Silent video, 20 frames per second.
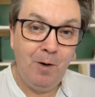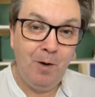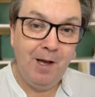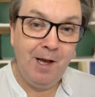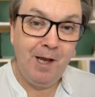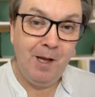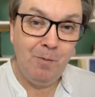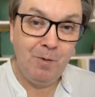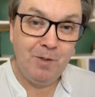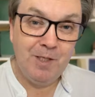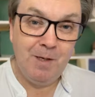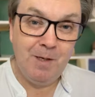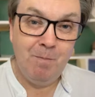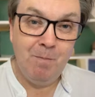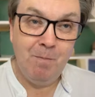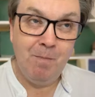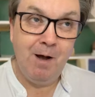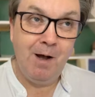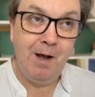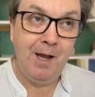when I was
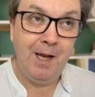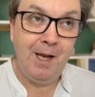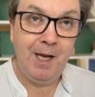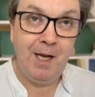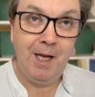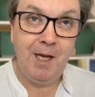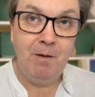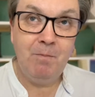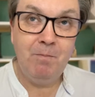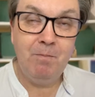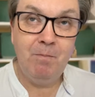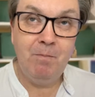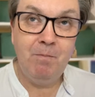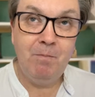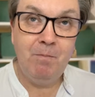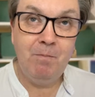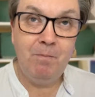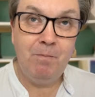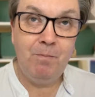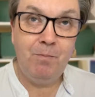in
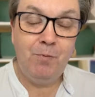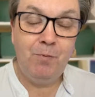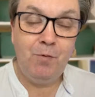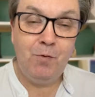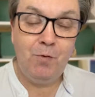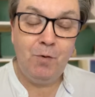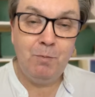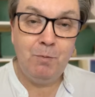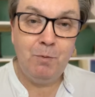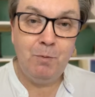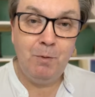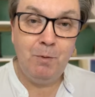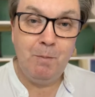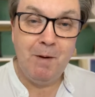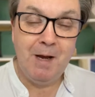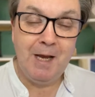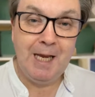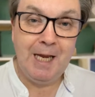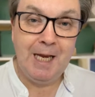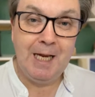probably
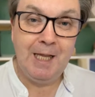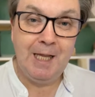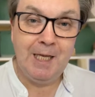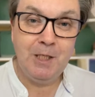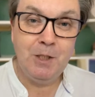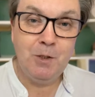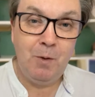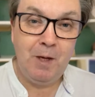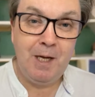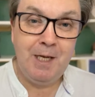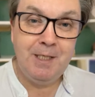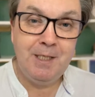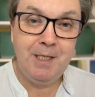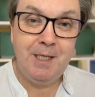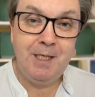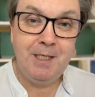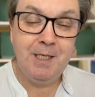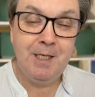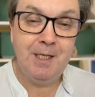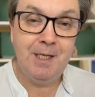my early
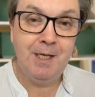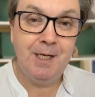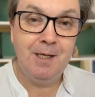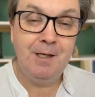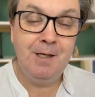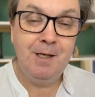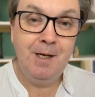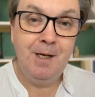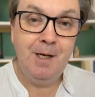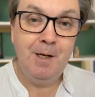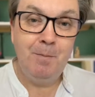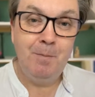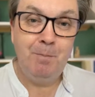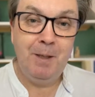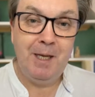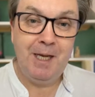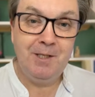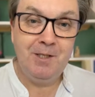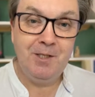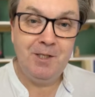20s in a
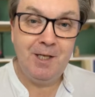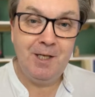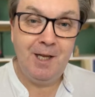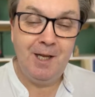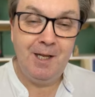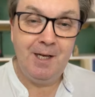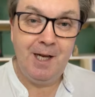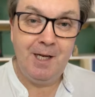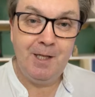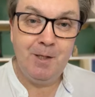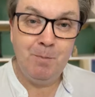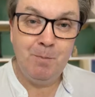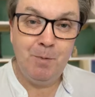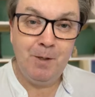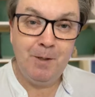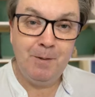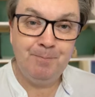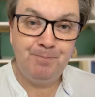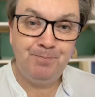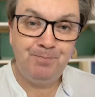bed sit in
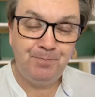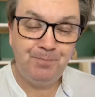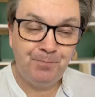Edinburgh,